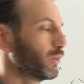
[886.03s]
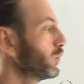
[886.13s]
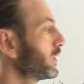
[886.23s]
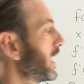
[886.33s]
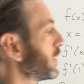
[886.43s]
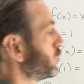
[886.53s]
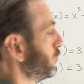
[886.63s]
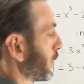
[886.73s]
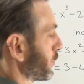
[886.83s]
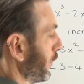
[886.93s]
We don't care too
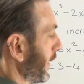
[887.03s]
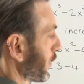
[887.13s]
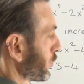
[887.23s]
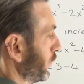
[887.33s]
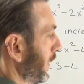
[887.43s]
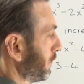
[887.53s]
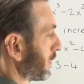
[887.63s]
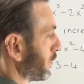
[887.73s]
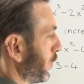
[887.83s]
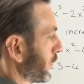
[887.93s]
much what the actual
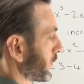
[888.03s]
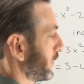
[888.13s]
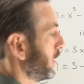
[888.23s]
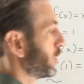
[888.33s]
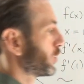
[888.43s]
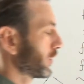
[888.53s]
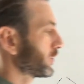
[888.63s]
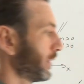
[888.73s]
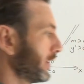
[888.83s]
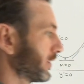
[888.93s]
number was,
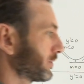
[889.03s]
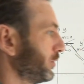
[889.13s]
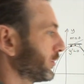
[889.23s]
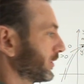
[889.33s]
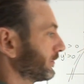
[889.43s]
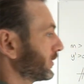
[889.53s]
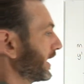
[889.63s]
just whether it's positive or